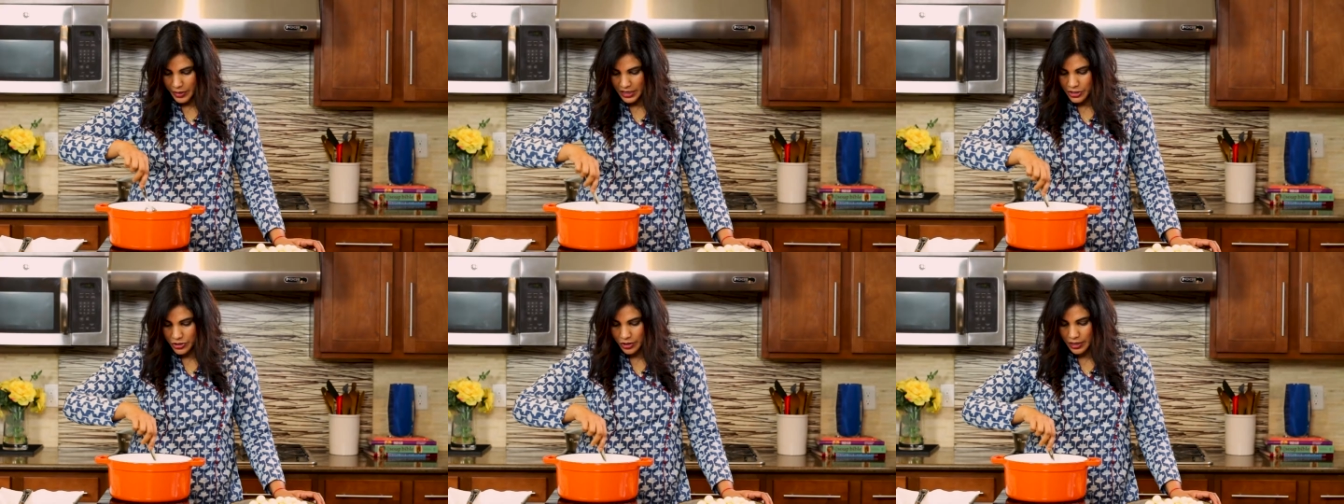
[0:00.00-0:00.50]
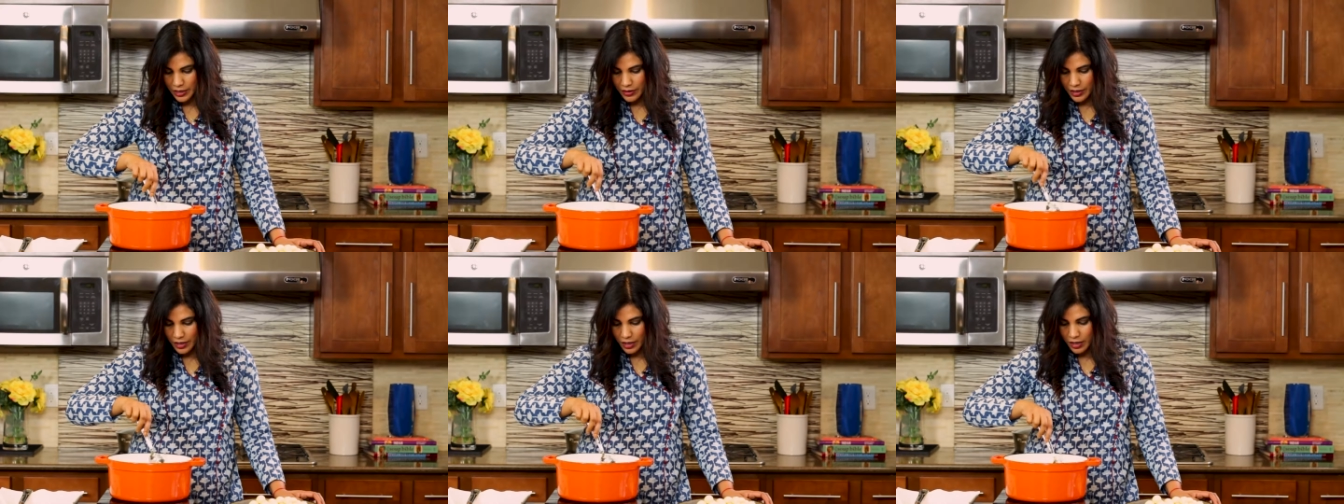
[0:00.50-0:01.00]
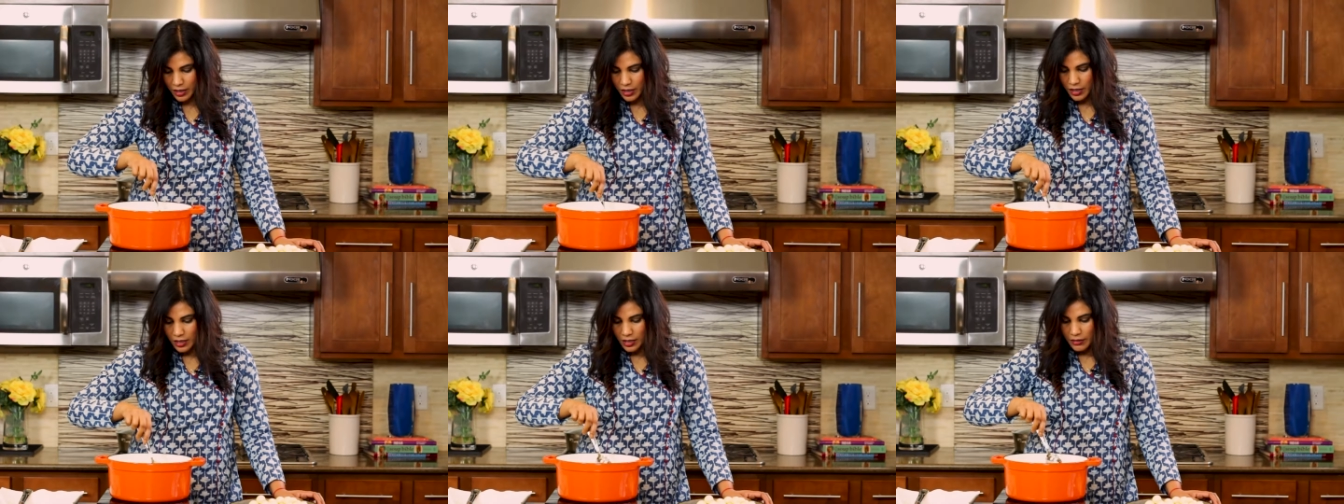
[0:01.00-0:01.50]
make sure that they're
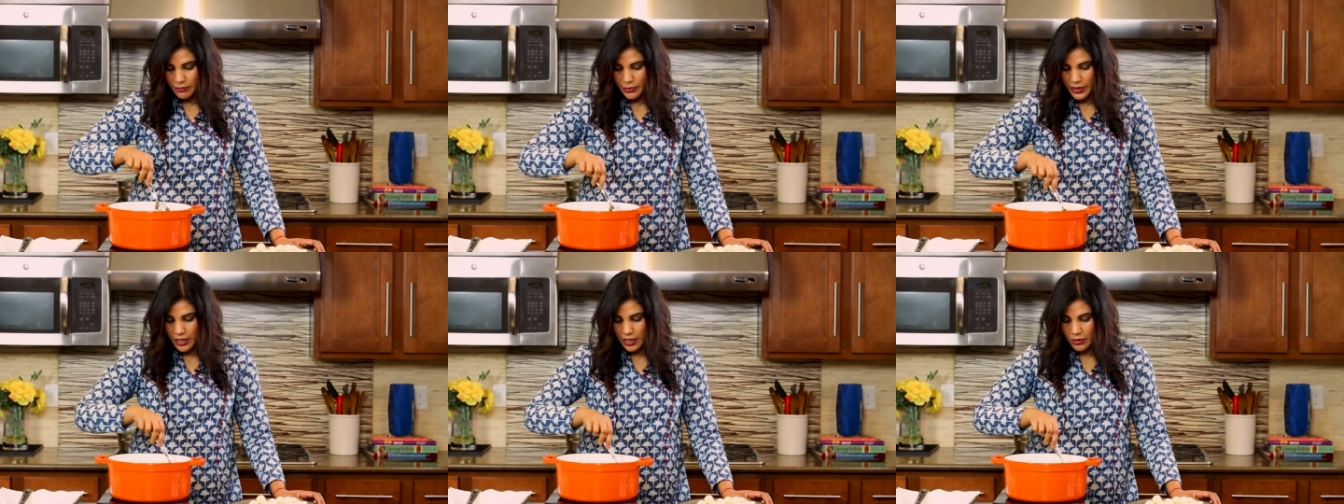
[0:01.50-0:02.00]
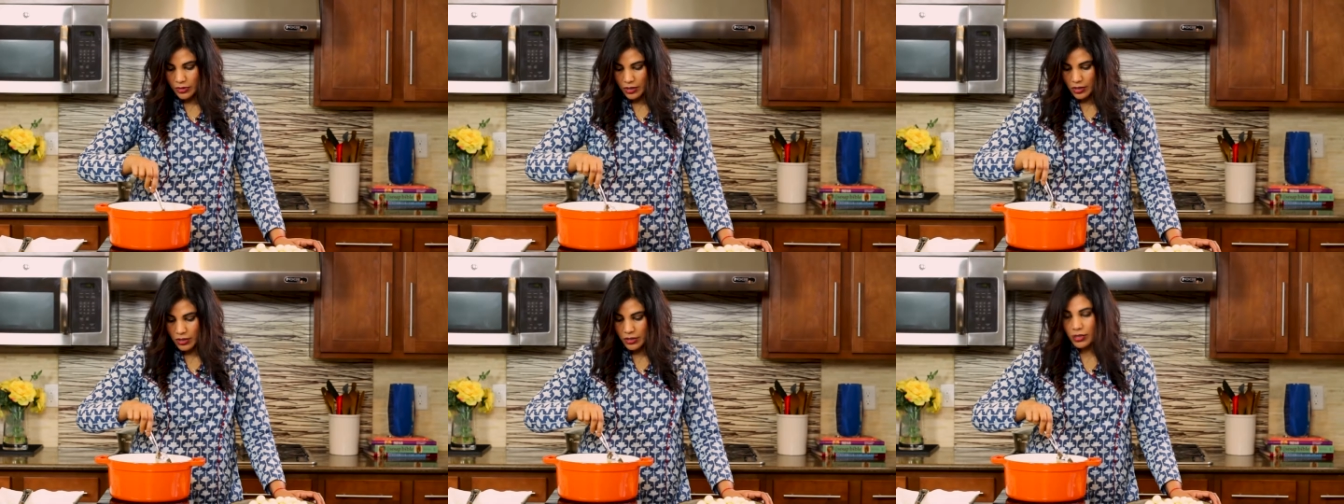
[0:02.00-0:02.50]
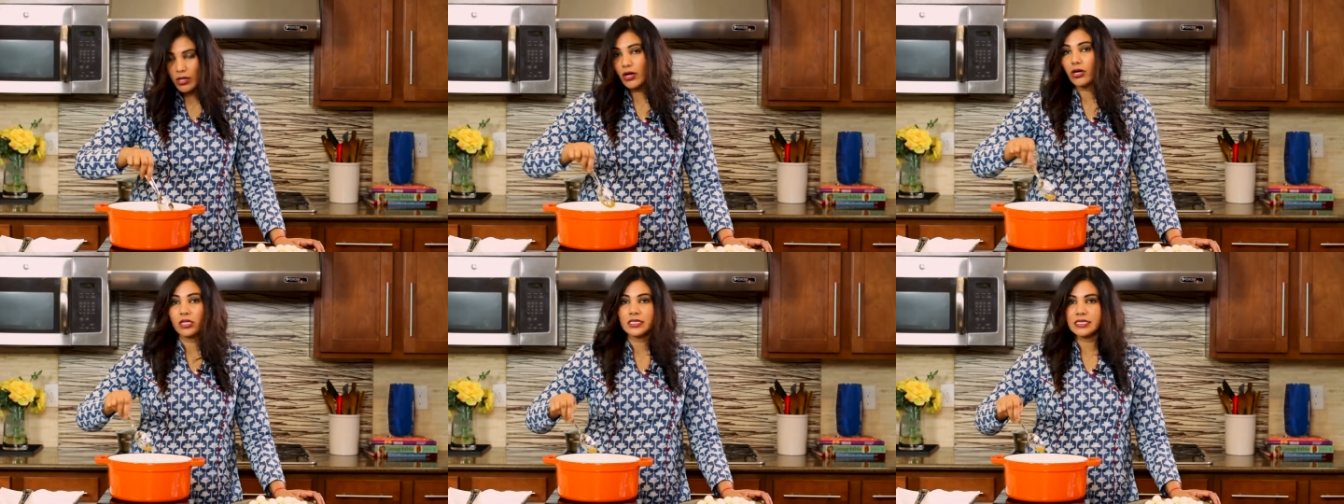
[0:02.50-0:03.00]
brown on
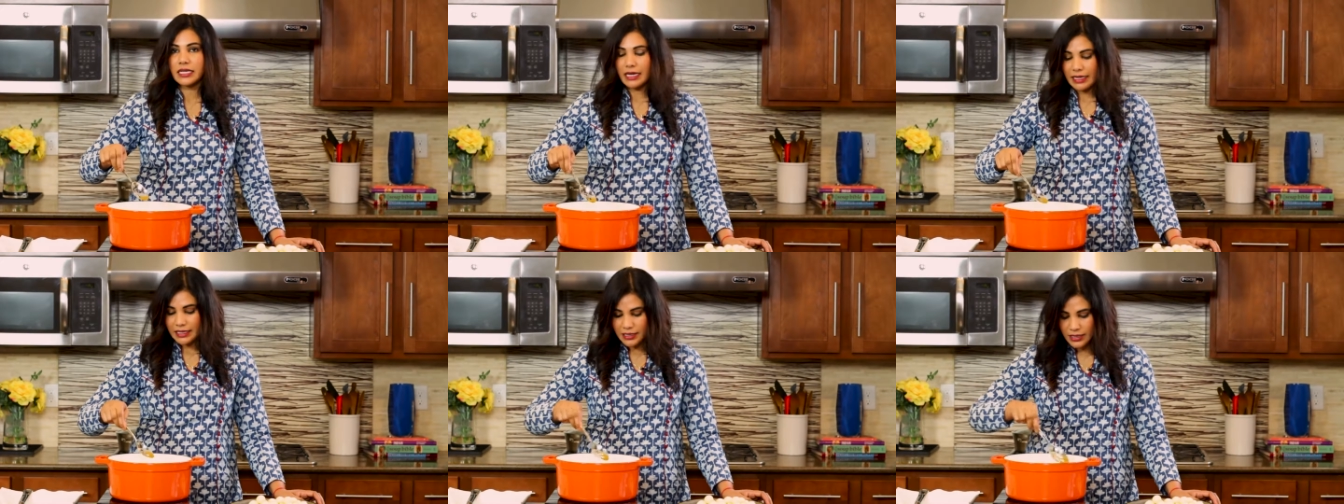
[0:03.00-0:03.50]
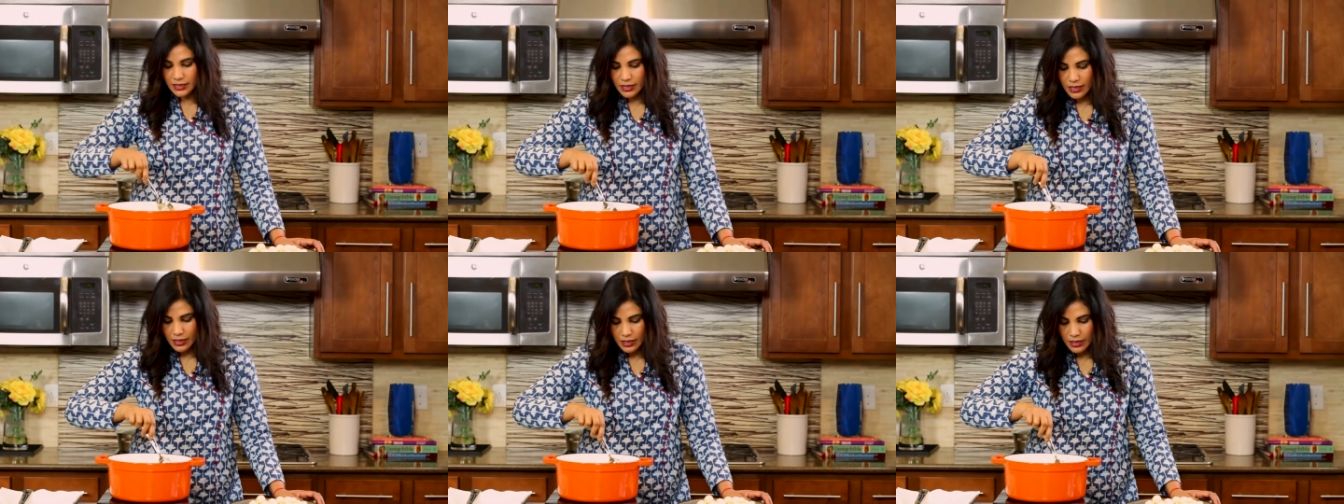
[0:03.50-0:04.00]
all sides,